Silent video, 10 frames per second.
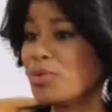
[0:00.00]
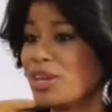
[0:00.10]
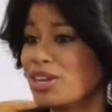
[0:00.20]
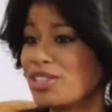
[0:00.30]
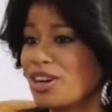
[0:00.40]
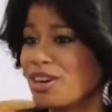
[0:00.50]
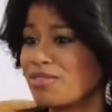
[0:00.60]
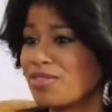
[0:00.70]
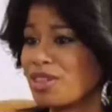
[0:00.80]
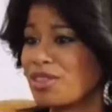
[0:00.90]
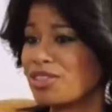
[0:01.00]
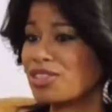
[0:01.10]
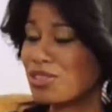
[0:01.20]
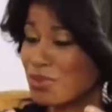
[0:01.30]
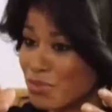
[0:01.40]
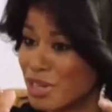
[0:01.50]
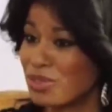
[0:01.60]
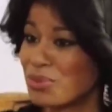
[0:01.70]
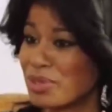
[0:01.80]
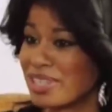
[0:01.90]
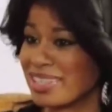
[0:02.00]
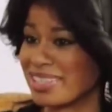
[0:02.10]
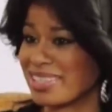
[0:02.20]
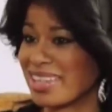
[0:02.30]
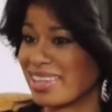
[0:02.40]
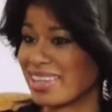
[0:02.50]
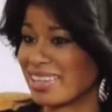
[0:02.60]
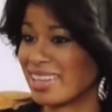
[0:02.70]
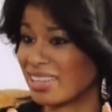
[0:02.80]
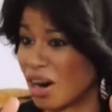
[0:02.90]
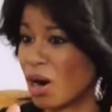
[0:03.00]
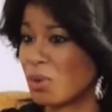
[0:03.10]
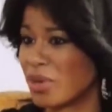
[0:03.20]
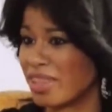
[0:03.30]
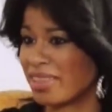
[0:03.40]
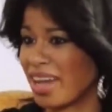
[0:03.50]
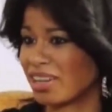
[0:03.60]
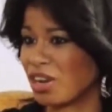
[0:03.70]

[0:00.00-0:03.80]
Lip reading: because of just the resources that are within that